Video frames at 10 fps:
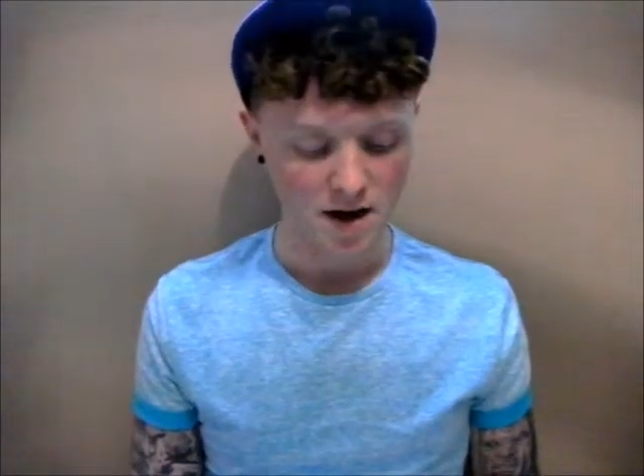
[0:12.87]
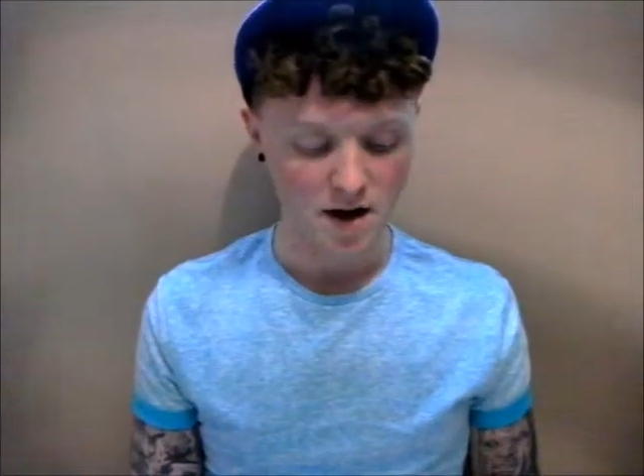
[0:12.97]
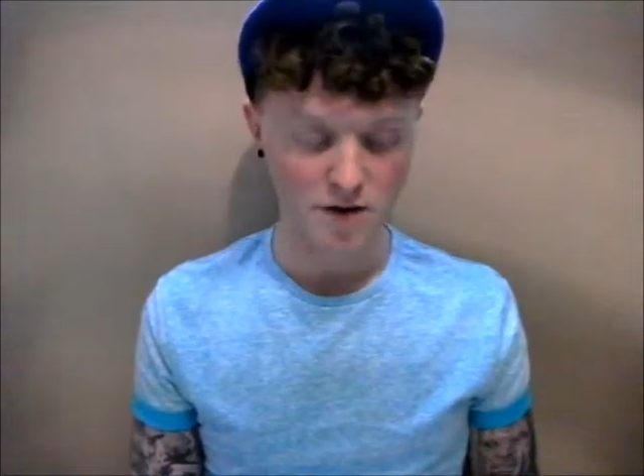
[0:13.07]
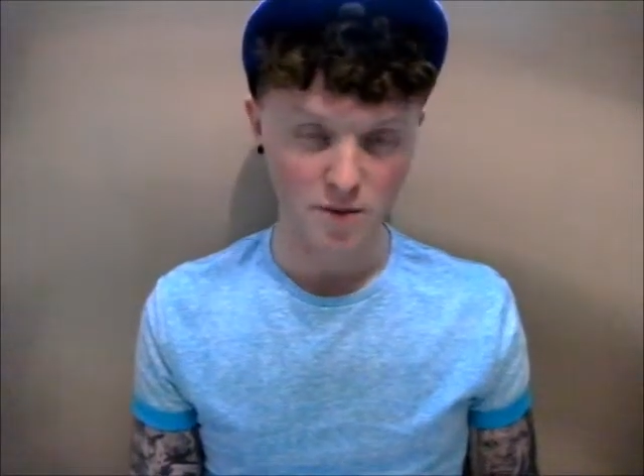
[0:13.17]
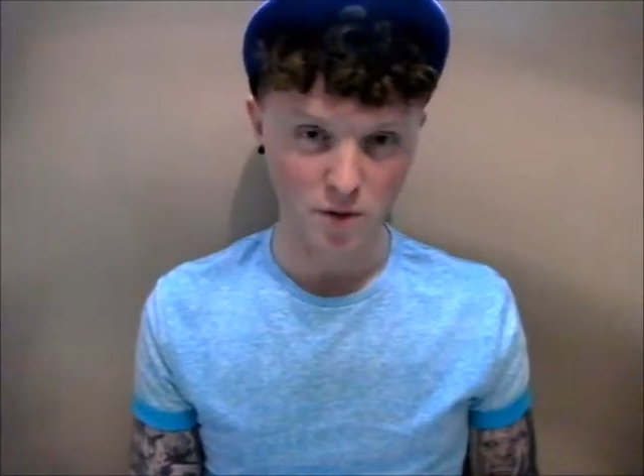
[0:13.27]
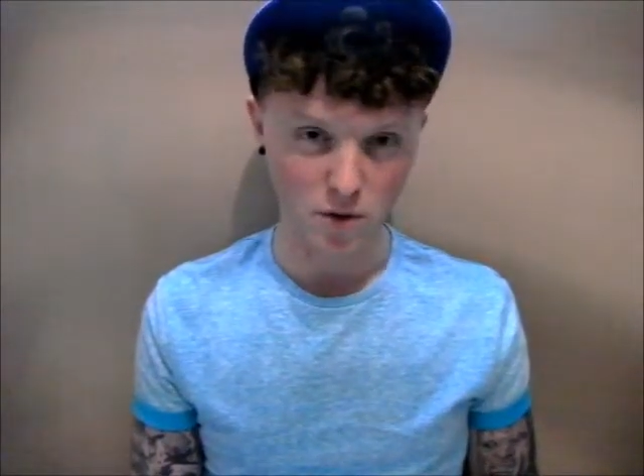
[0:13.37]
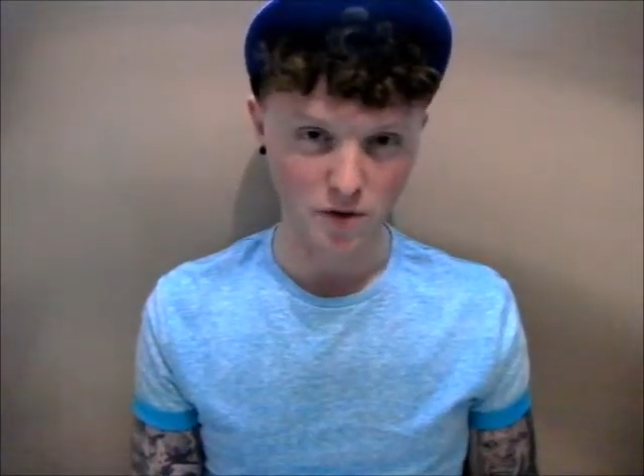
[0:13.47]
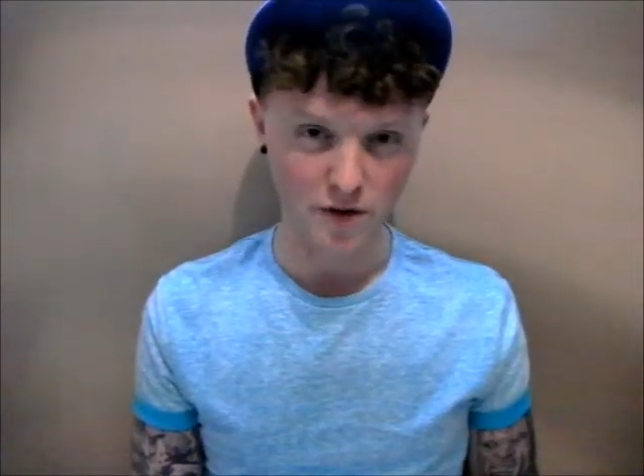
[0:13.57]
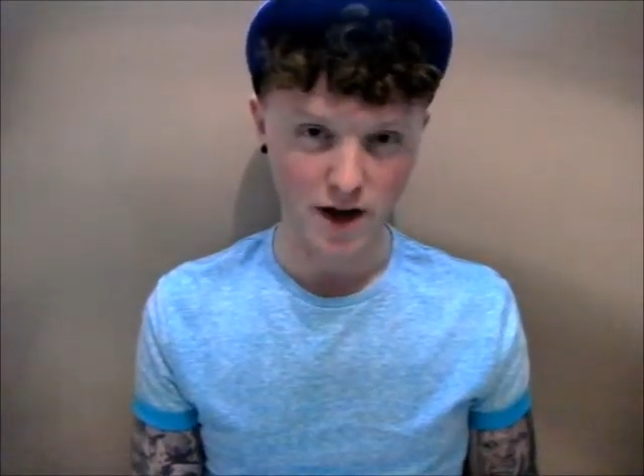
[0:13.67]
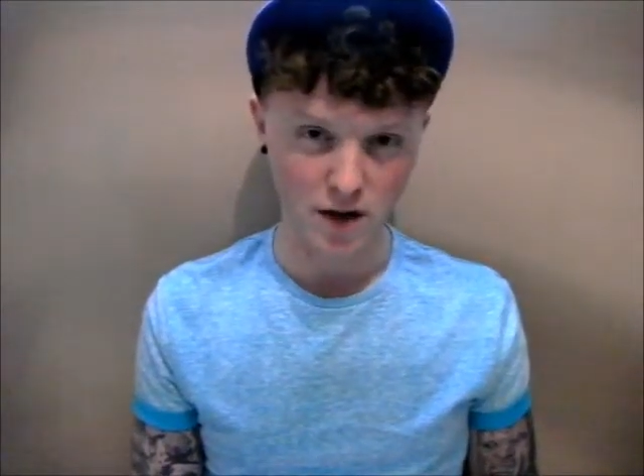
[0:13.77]
of support
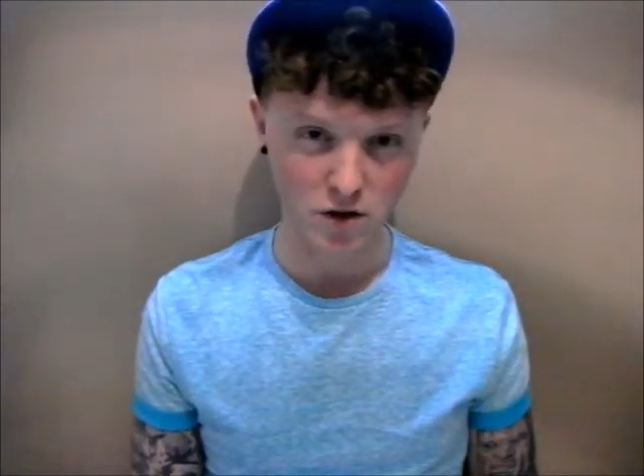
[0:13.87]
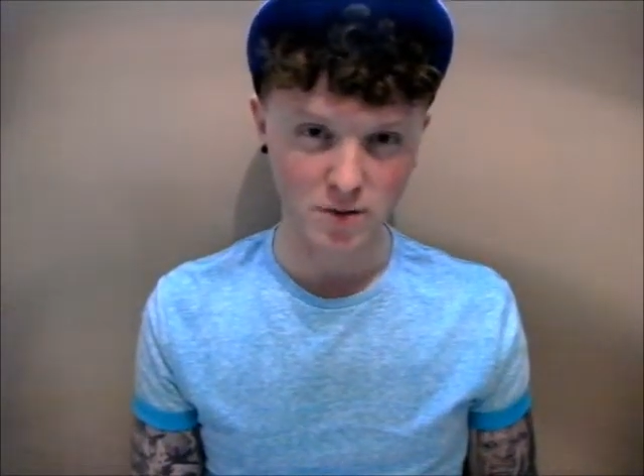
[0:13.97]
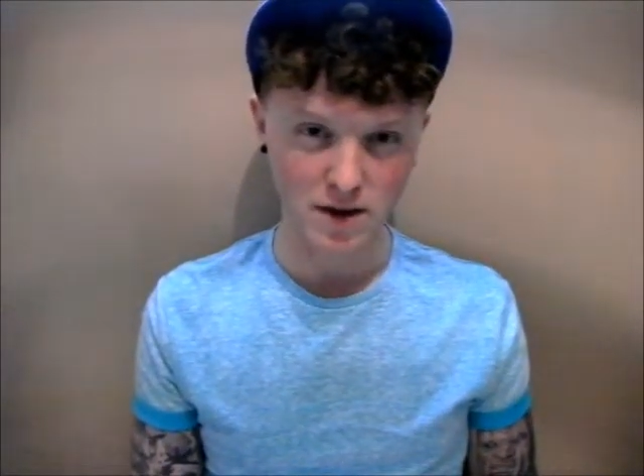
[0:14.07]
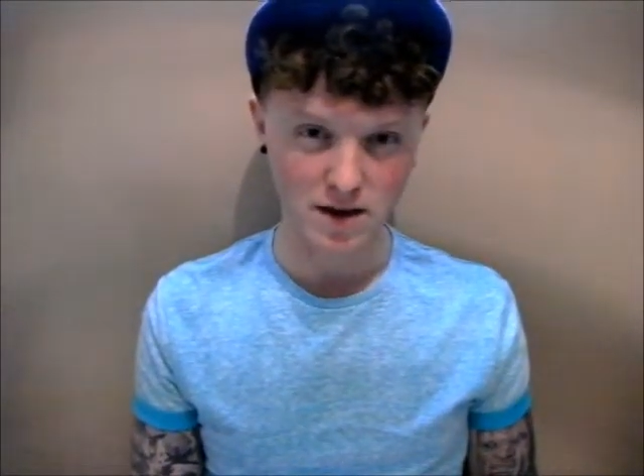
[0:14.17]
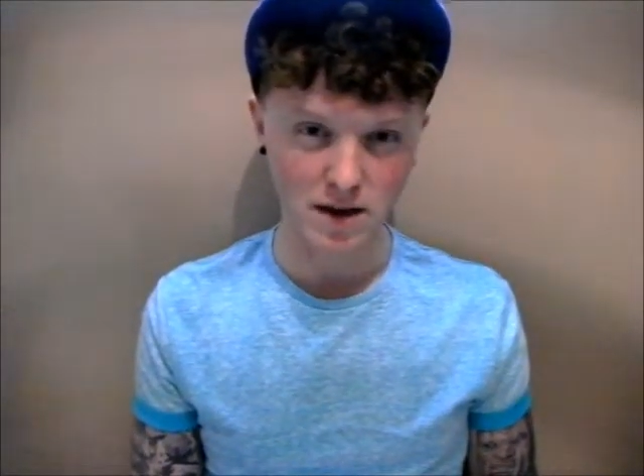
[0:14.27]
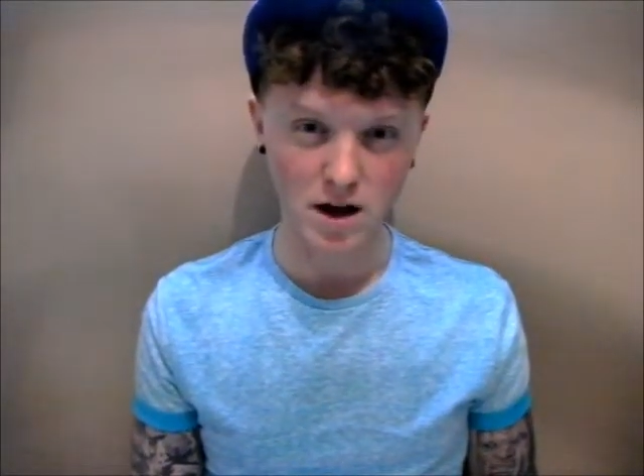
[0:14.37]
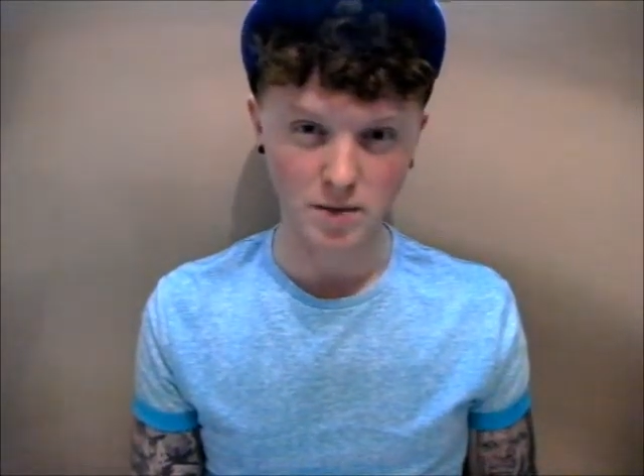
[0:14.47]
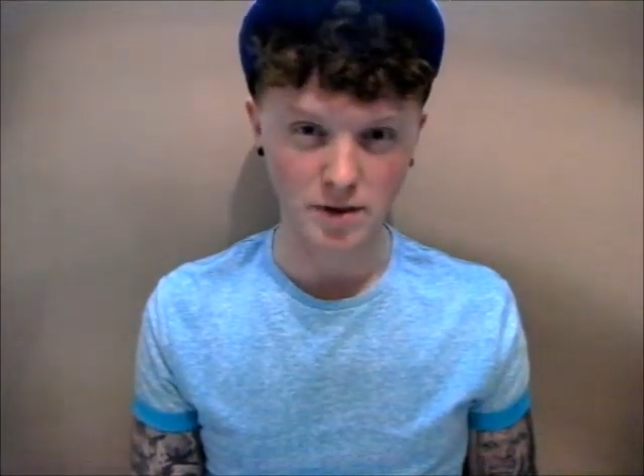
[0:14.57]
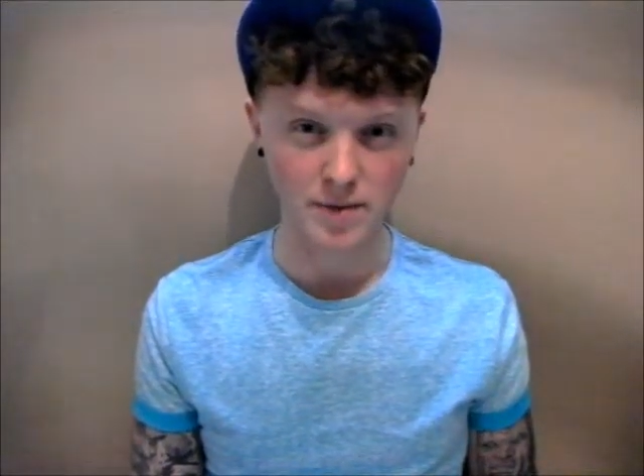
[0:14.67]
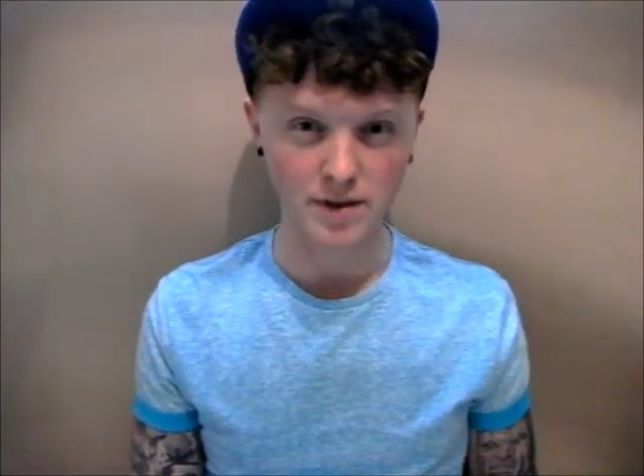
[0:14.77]
for LGBT young
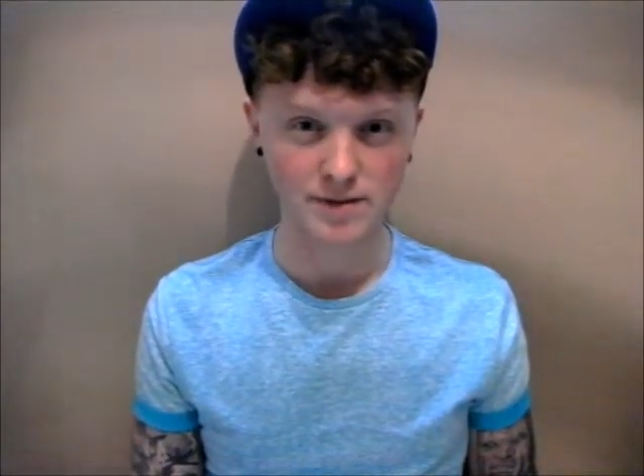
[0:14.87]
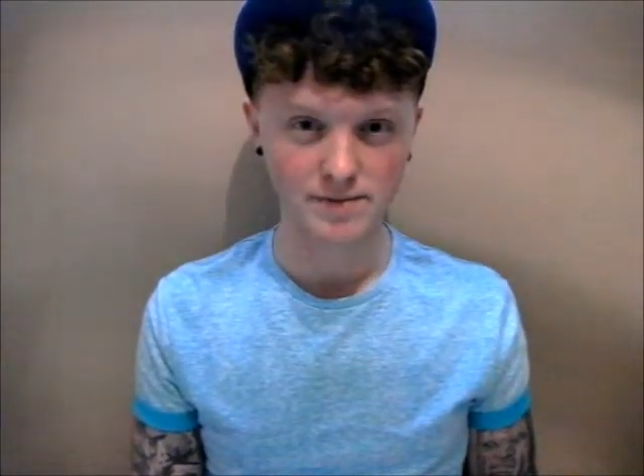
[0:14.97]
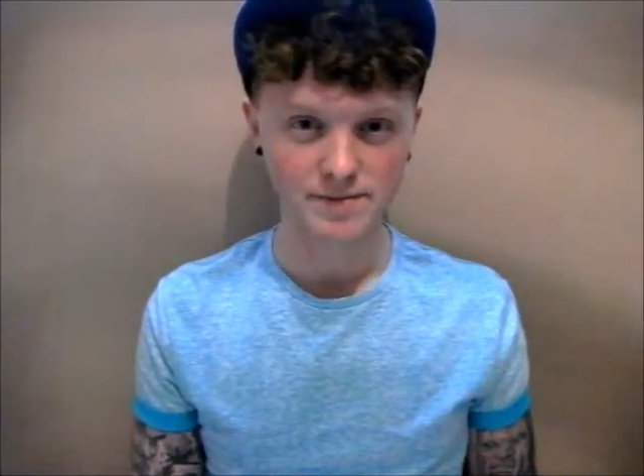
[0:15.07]
people.